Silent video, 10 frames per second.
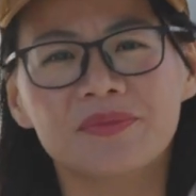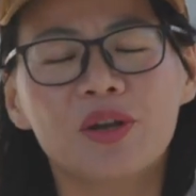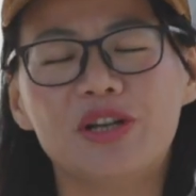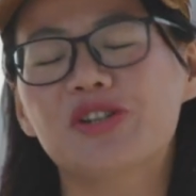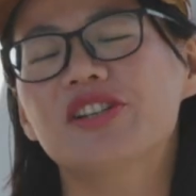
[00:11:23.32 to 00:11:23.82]

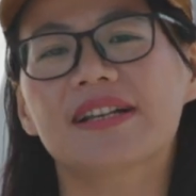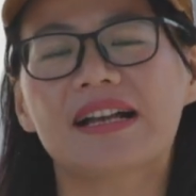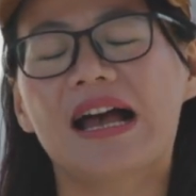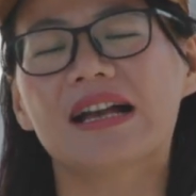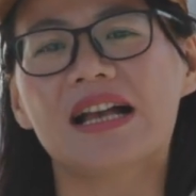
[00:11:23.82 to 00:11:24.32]
which is a
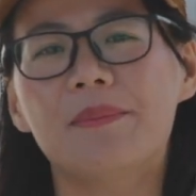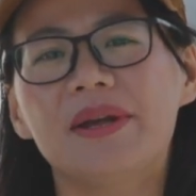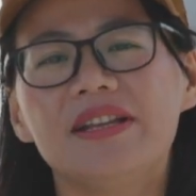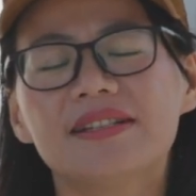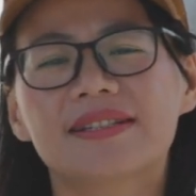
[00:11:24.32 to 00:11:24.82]
car
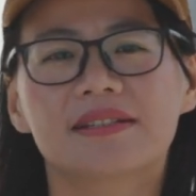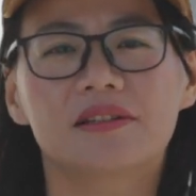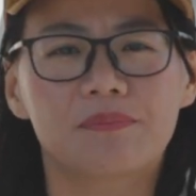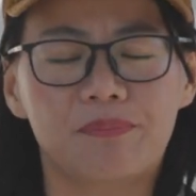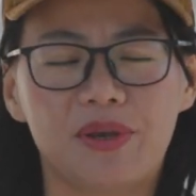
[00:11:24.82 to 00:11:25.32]
company
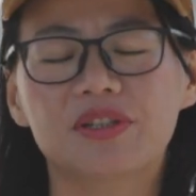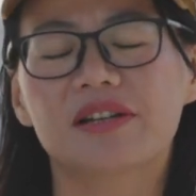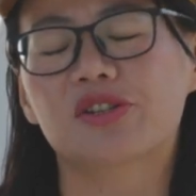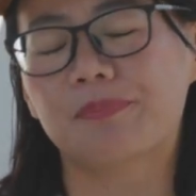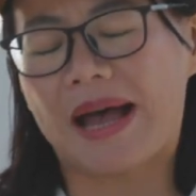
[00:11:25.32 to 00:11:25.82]
build
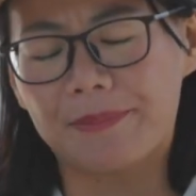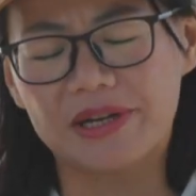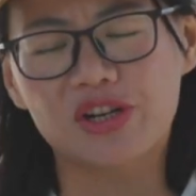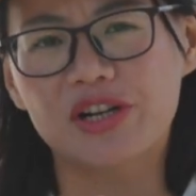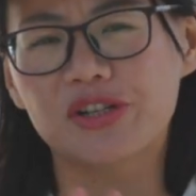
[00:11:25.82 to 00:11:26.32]
the
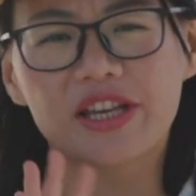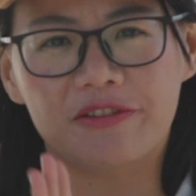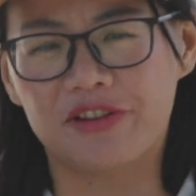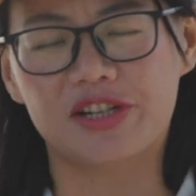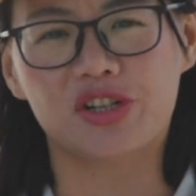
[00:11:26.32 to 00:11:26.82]
public charging
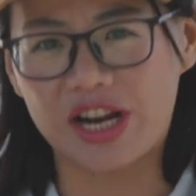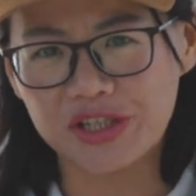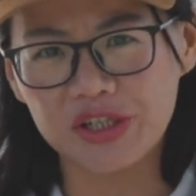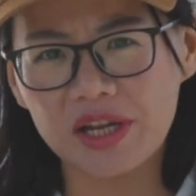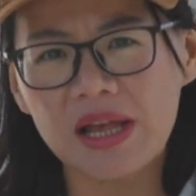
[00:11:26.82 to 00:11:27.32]

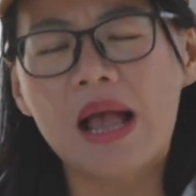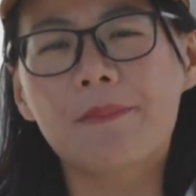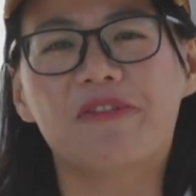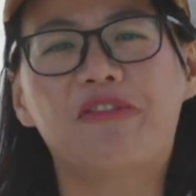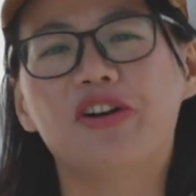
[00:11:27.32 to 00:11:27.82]
infrastructure
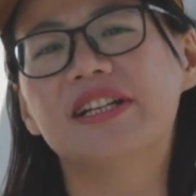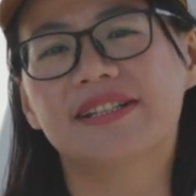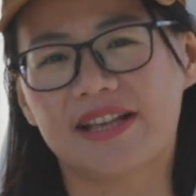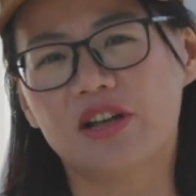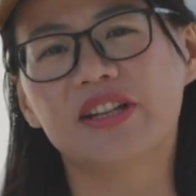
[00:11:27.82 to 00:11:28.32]
before they
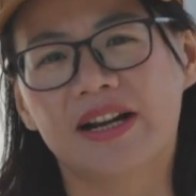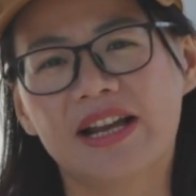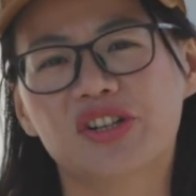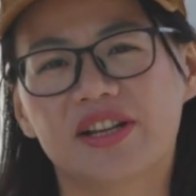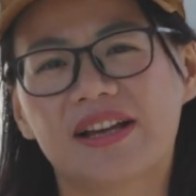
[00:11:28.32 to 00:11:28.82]
sell the
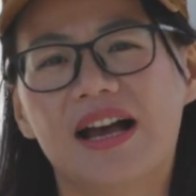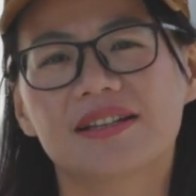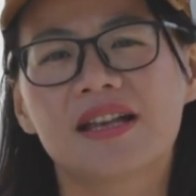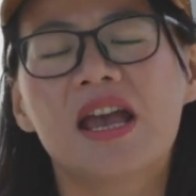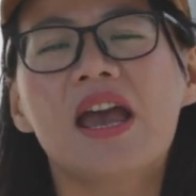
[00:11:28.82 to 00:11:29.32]
electric
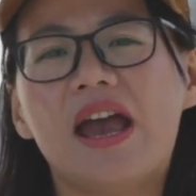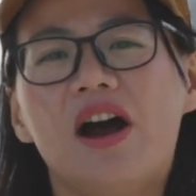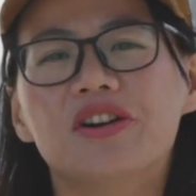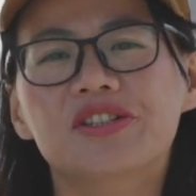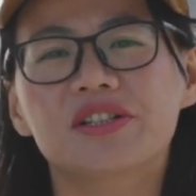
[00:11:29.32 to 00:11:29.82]
cars. And
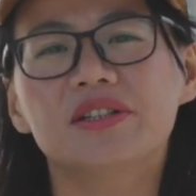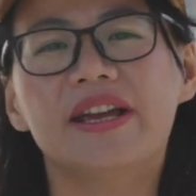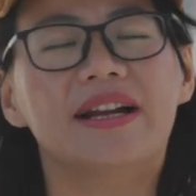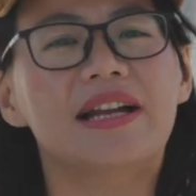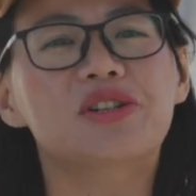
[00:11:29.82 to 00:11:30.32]
also
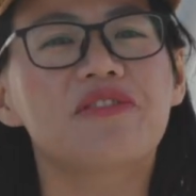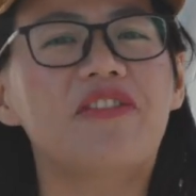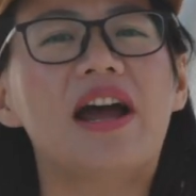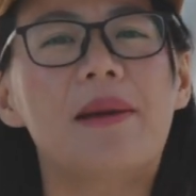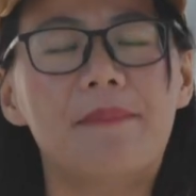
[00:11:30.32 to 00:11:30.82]
the
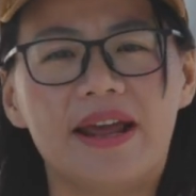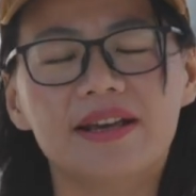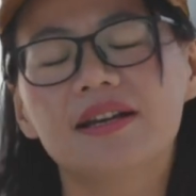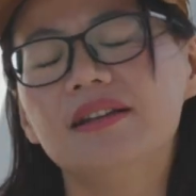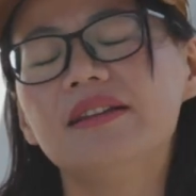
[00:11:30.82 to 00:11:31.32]
Electrify
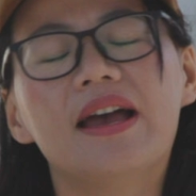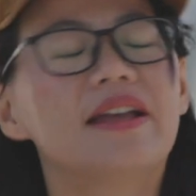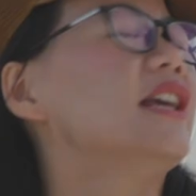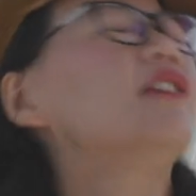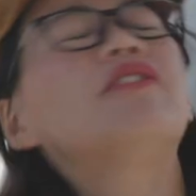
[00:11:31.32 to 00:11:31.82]
American
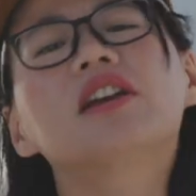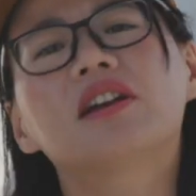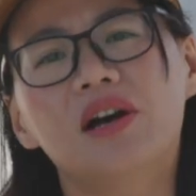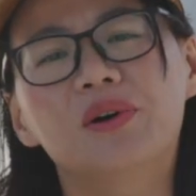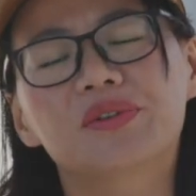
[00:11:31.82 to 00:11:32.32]
and
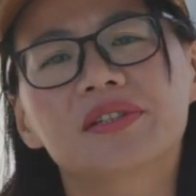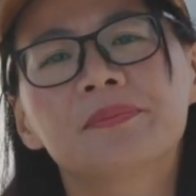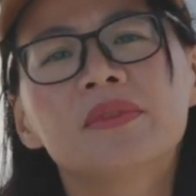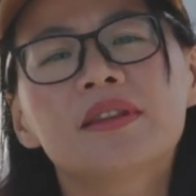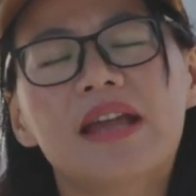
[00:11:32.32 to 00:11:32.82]
EVgo's.
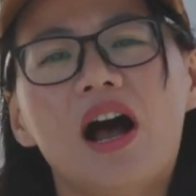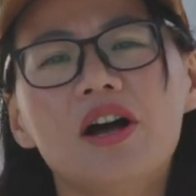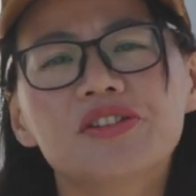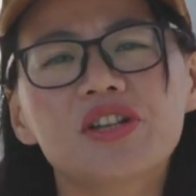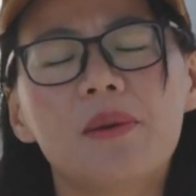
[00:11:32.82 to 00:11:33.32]
They're
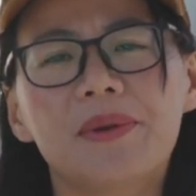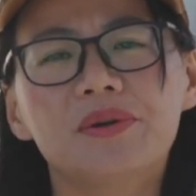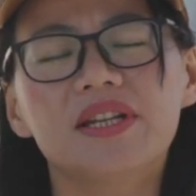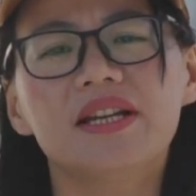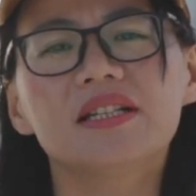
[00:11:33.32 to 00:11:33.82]
also
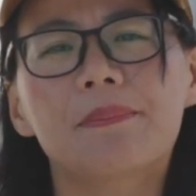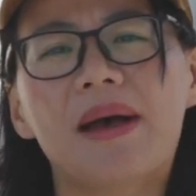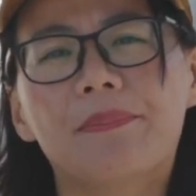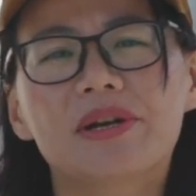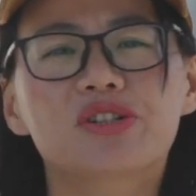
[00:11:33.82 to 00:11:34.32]
building the
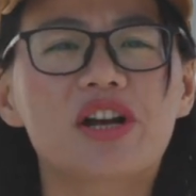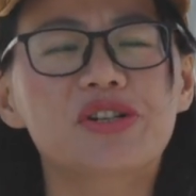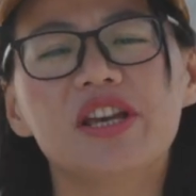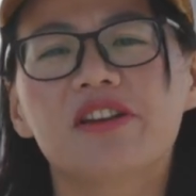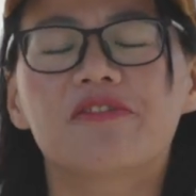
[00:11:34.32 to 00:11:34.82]
public
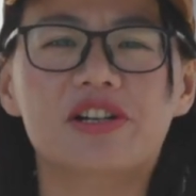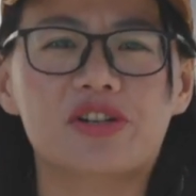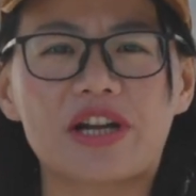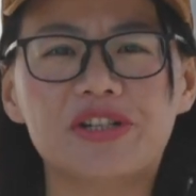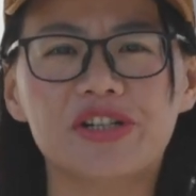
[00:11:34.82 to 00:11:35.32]
charging
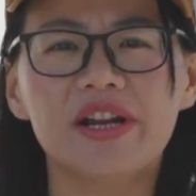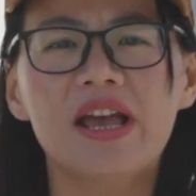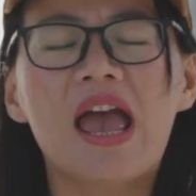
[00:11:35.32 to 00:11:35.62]
infrastructure